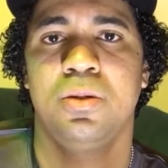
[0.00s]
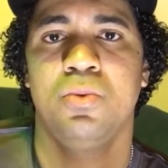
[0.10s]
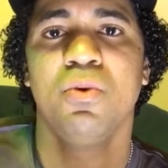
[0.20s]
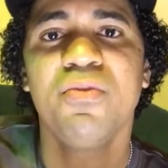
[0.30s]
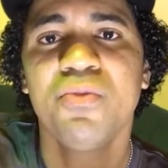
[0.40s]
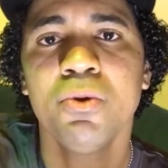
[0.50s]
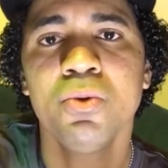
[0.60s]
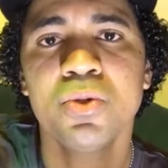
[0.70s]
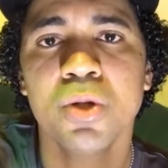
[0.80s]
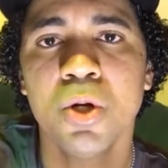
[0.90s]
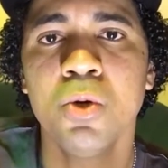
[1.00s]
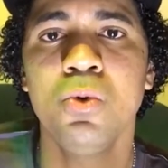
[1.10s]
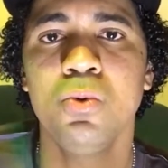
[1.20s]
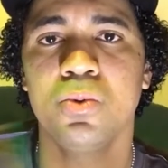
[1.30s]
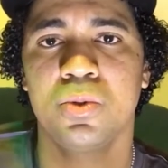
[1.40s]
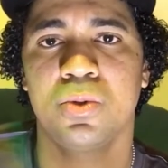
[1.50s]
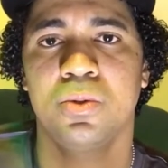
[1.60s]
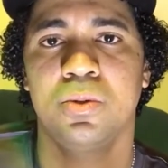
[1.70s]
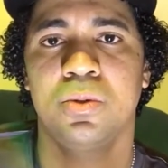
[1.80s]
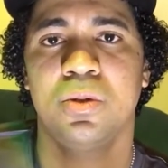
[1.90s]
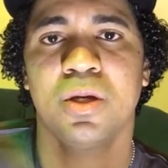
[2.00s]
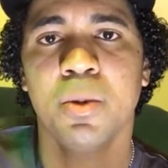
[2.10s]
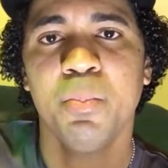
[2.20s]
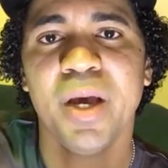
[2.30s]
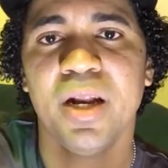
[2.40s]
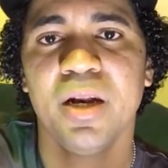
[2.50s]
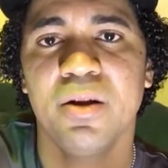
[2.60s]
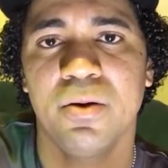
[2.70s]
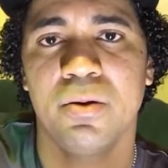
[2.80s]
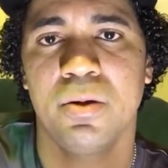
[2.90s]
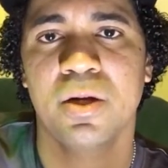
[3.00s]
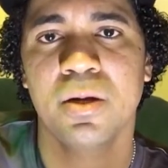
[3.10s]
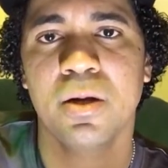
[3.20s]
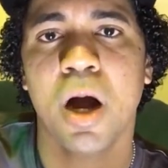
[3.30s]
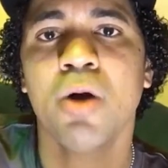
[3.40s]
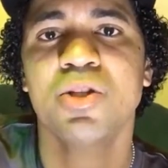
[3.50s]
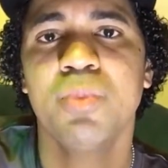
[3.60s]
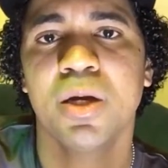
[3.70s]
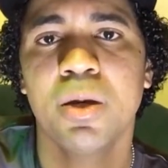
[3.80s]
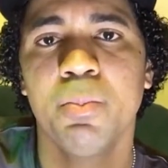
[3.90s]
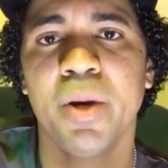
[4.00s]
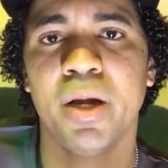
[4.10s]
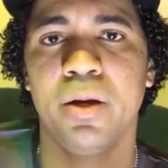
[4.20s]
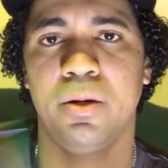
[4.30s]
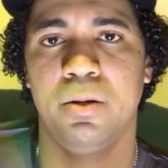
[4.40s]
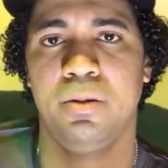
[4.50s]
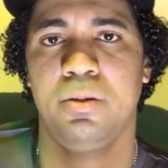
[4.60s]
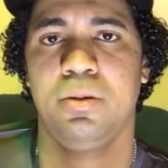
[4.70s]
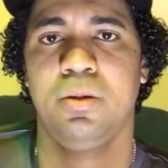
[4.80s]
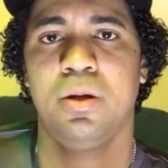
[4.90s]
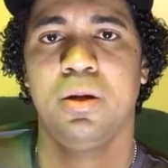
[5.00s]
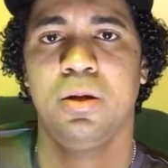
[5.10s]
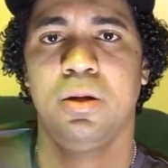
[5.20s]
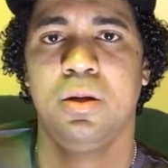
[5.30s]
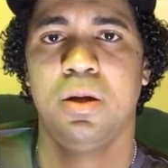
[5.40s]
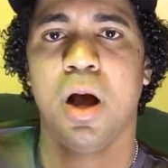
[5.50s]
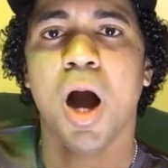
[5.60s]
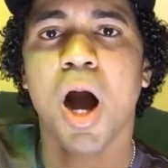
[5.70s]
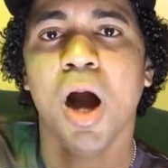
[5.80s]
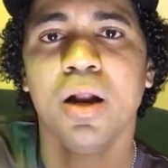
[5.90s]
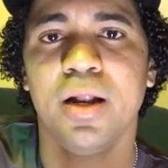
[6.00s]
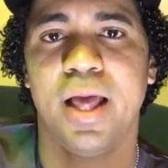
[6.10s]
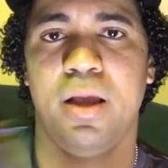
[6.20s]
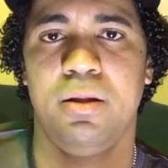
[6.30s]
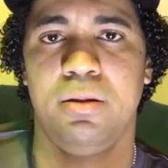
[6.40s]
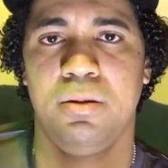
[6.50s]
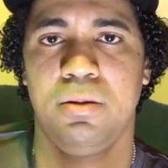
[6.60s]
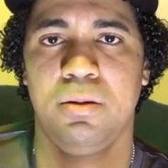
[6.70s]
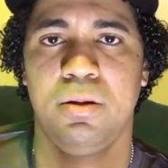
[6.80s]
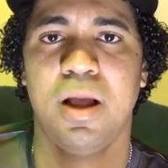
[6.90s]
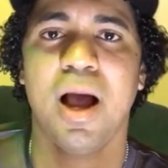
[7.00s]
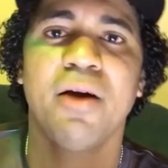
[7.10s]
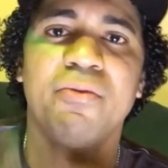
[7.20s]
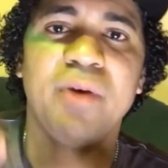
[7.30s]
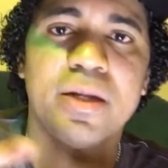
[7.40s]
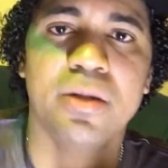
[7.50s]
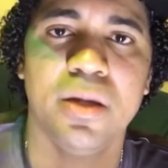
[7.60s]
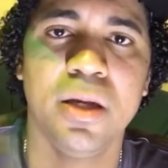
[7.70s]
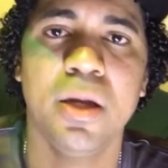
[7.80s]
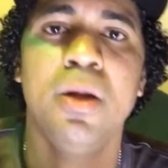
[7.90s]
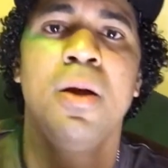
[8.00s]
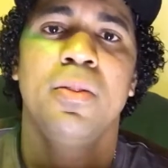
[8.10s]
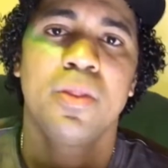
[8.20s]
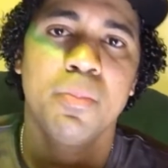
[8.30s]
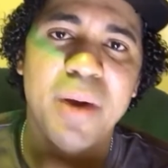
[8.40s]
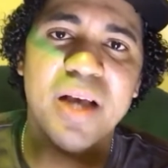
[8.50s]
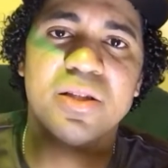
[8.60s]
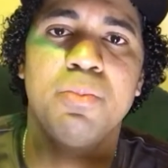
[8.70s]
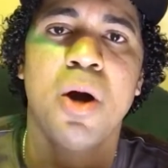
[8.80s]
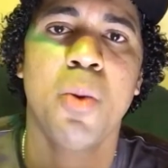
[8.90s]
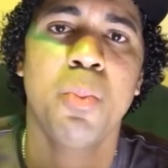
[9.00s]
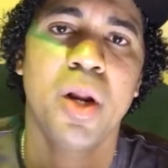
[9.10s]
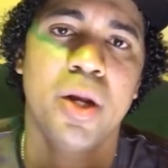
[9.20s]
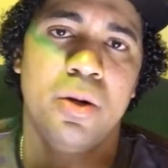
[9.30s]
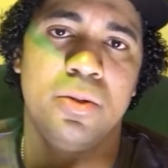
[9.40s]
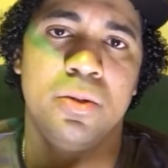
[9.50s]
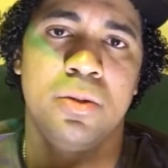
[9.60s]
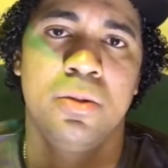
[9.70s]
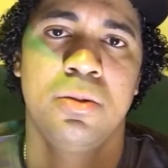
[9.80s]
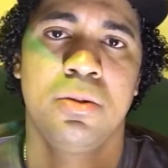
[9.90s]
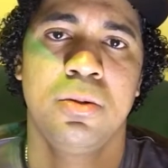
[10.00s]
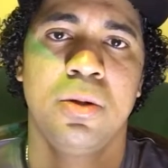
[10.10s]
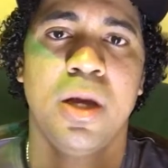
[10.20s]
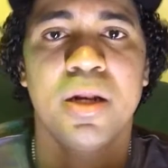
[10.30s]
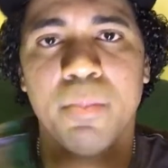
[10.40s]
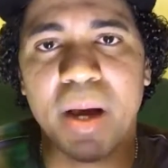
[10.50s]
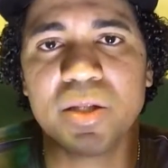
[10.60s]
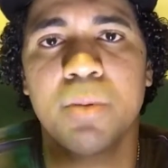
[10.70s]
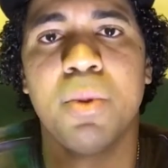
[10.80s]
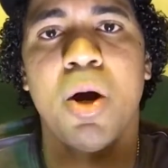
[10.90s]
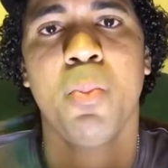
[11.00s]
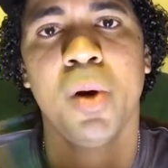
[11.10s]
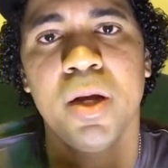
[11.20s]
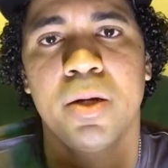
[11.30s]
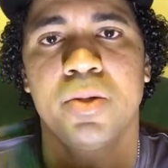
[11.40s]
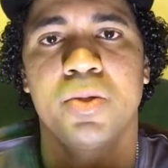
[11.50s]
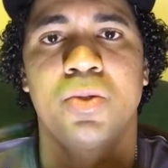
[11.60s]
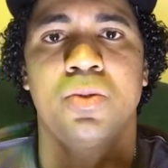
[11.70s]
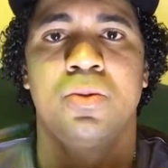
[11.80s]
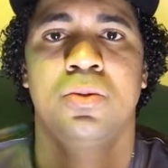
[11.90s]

refuse to lose, competitor, ultimate competitor, all of that, I factor in the basketball player and the basketball players.